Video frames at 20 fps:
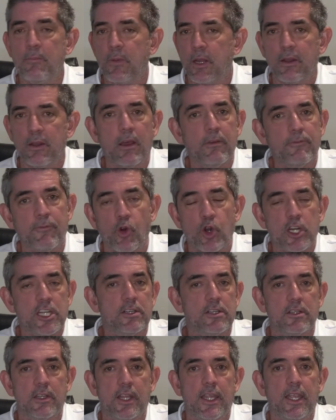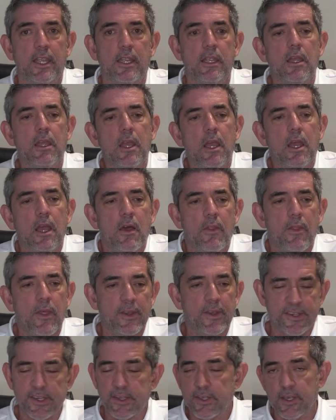But unfortunately,
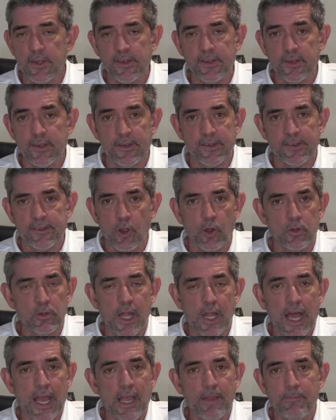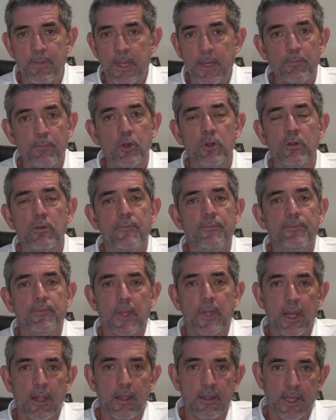the statistics don't lie. People
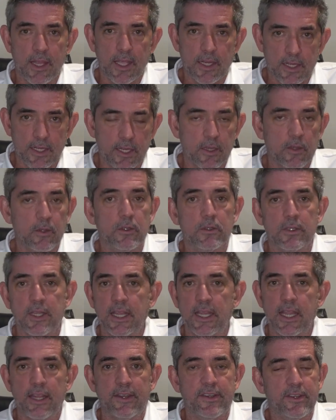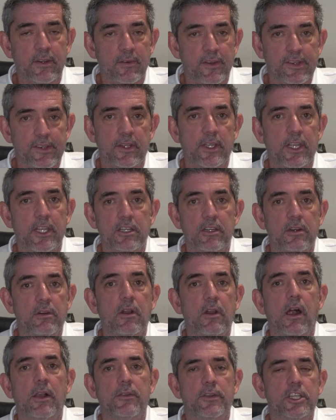get killed and get seriously
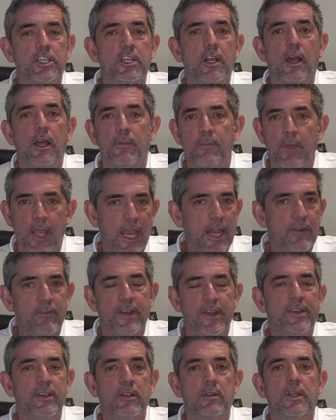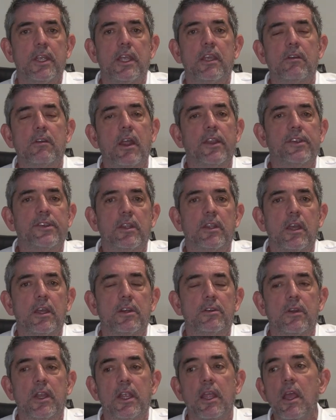injured on the job every single day across the
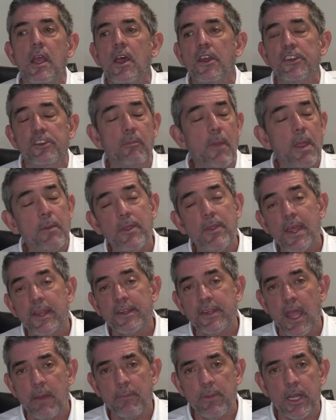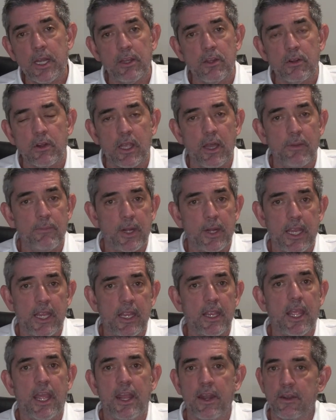country. So maybe that's happened at your
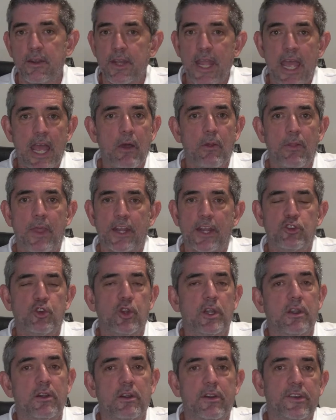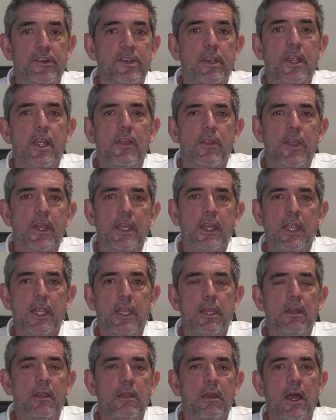company, and now that triggers the
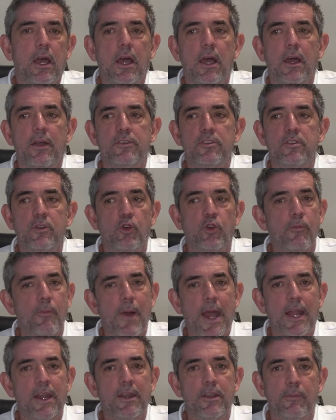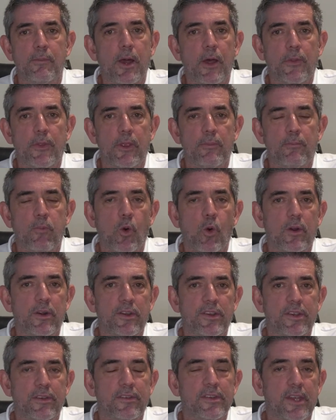need to remind about the
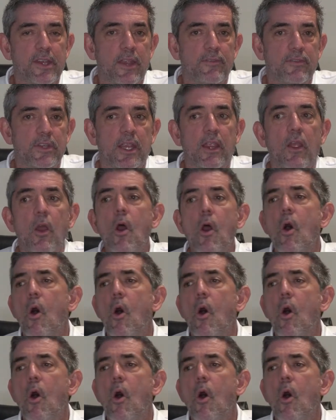importance of safety.